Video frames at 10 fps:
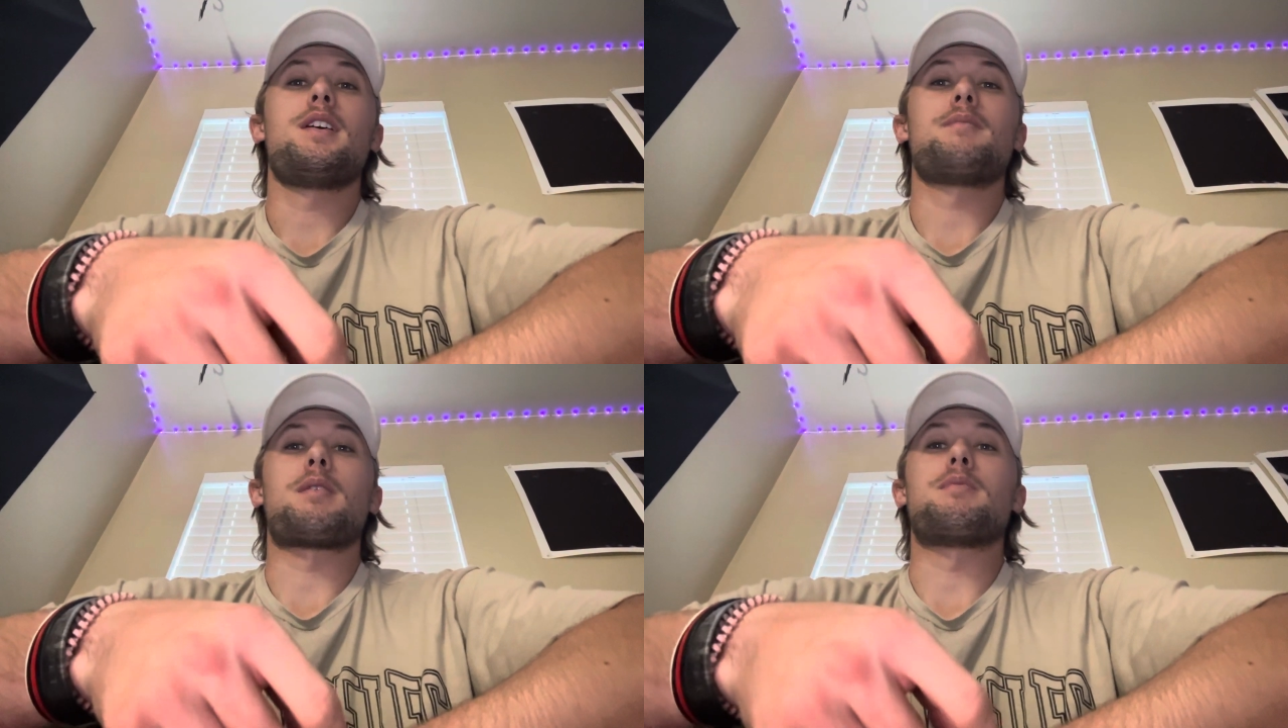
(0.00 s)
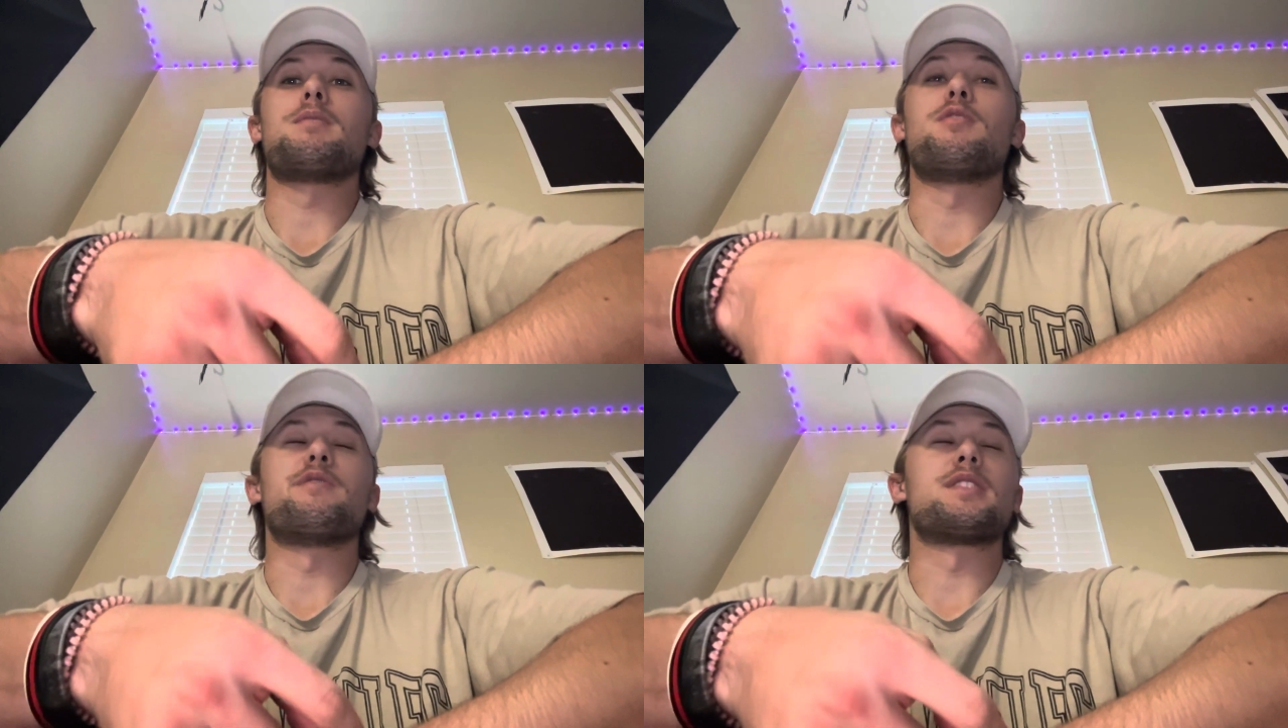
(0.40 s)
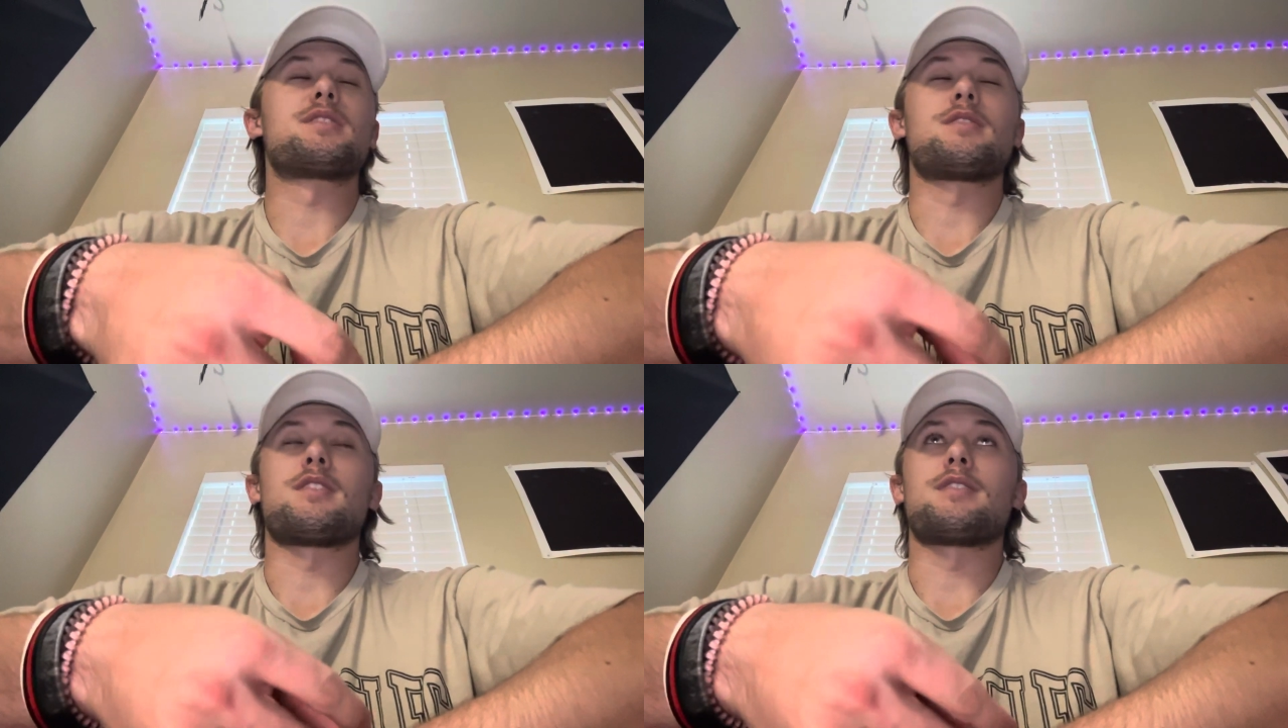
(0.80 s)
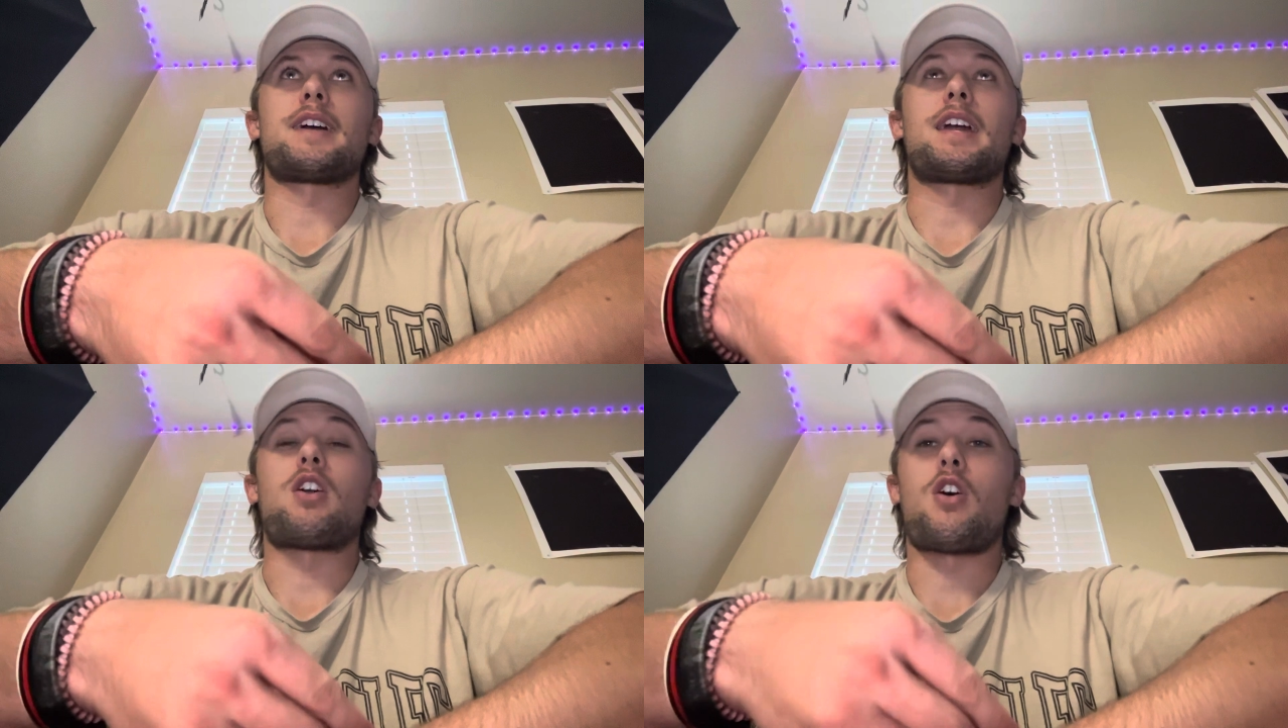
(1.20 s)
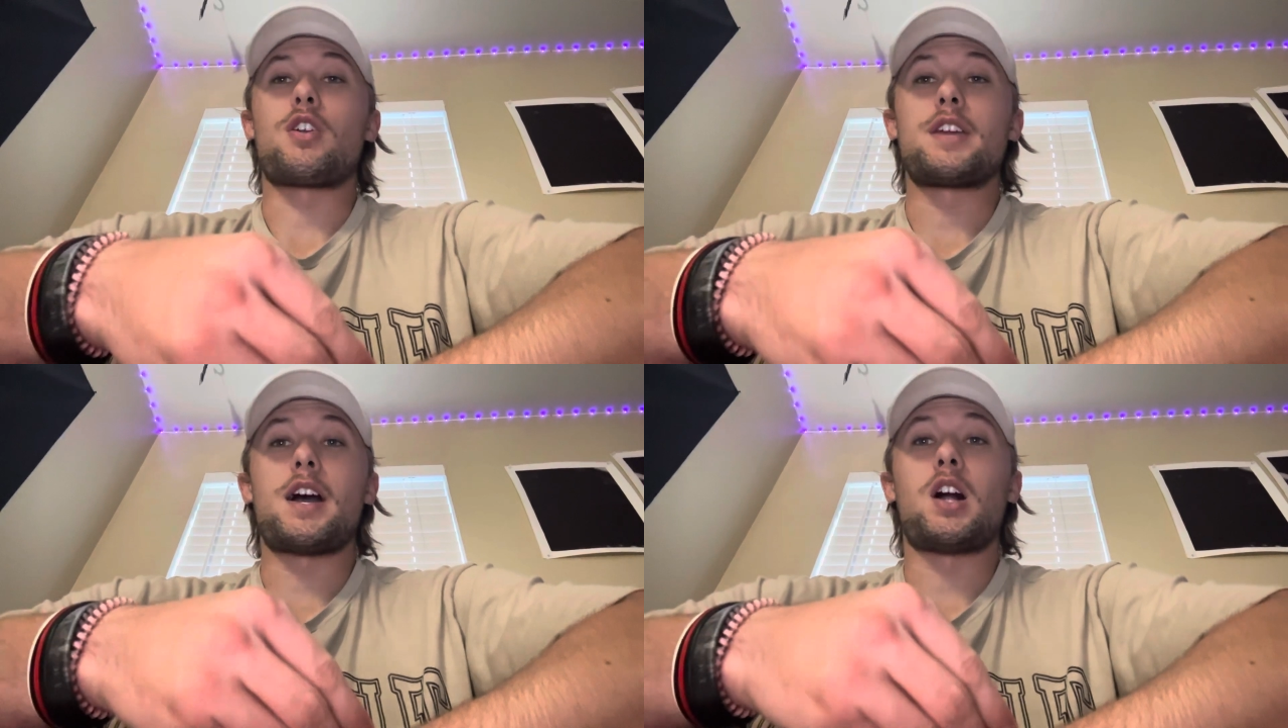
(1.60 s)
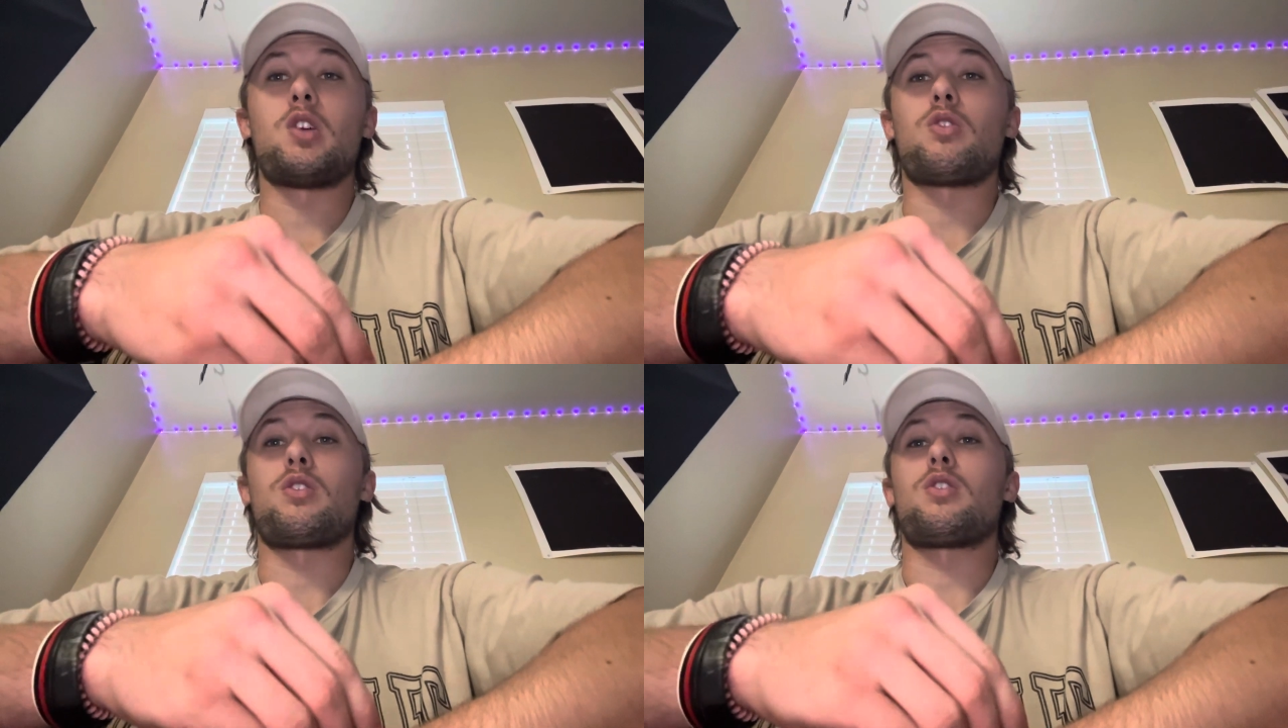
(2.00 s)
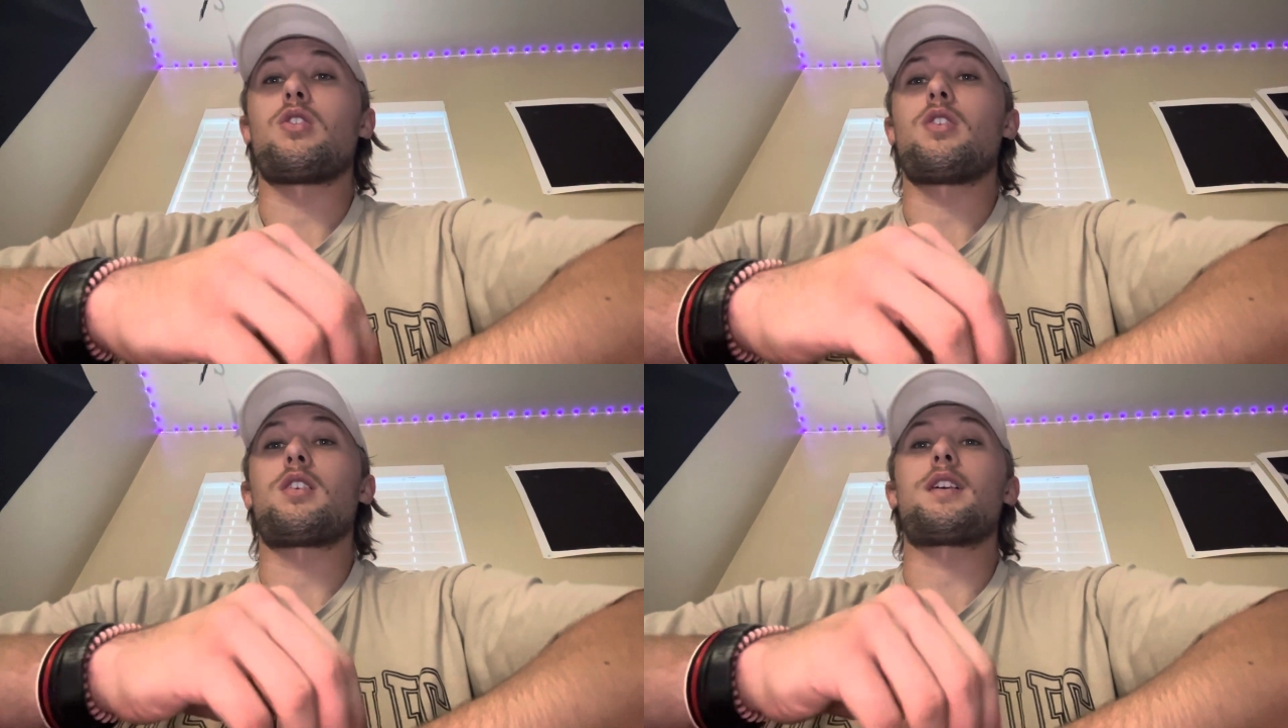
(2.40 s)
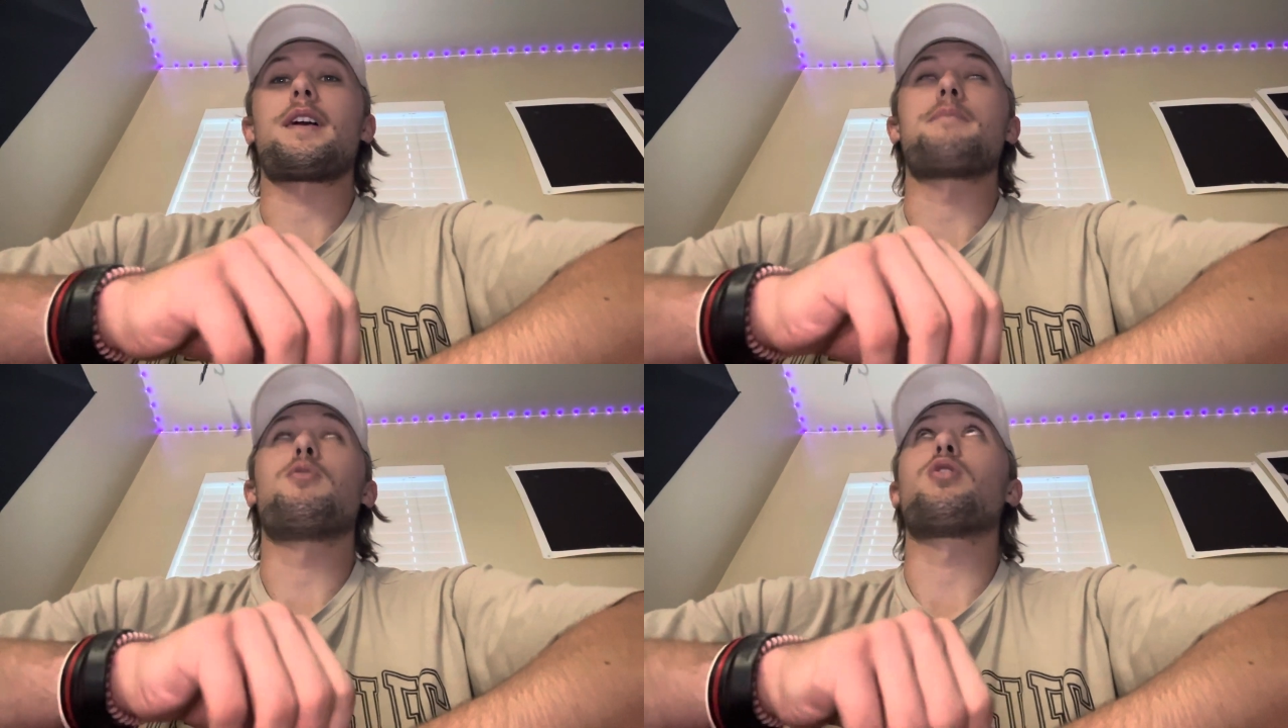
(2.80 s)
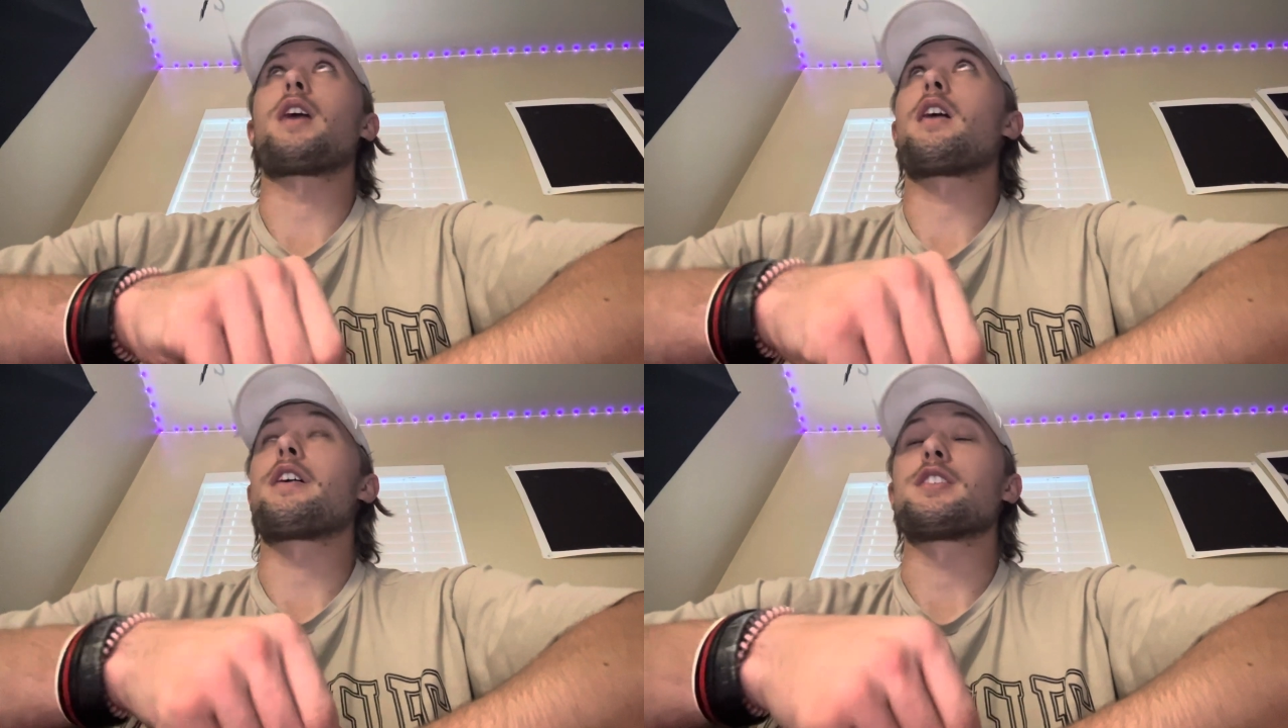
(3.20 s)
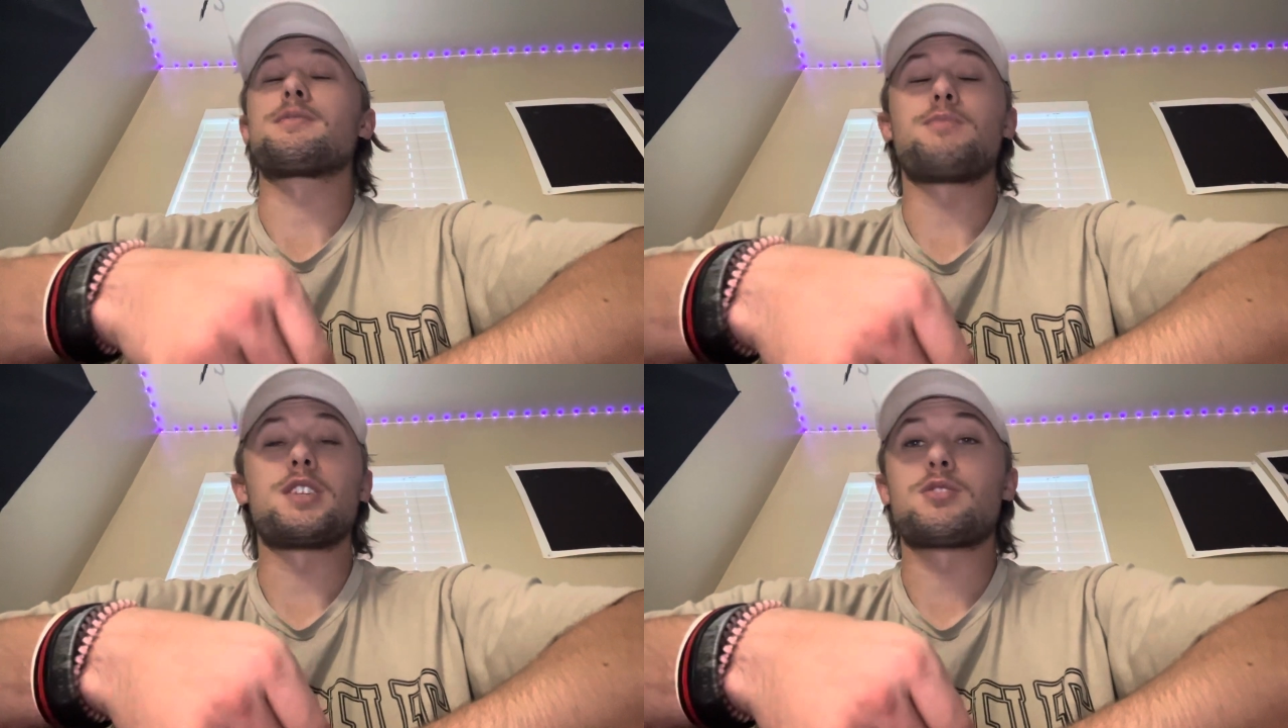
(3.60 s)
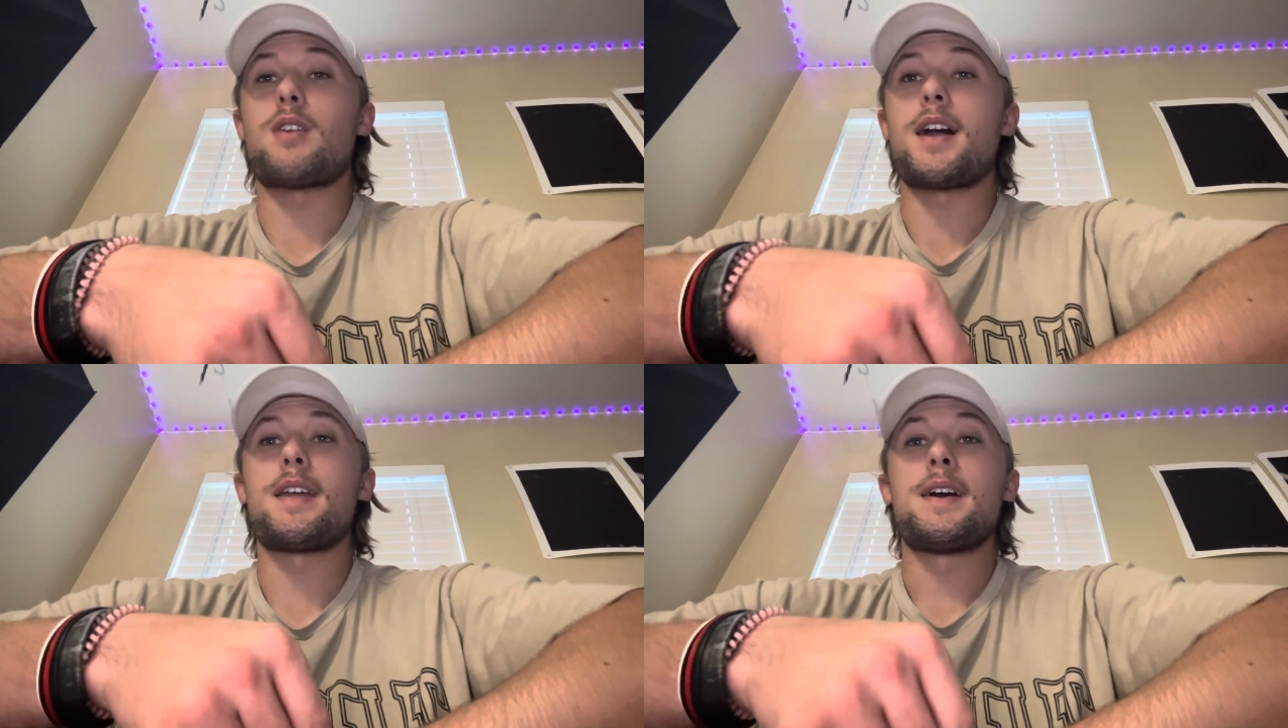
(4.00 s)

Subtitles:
maybe movements such as like an RDL or a Bulgarian split squat,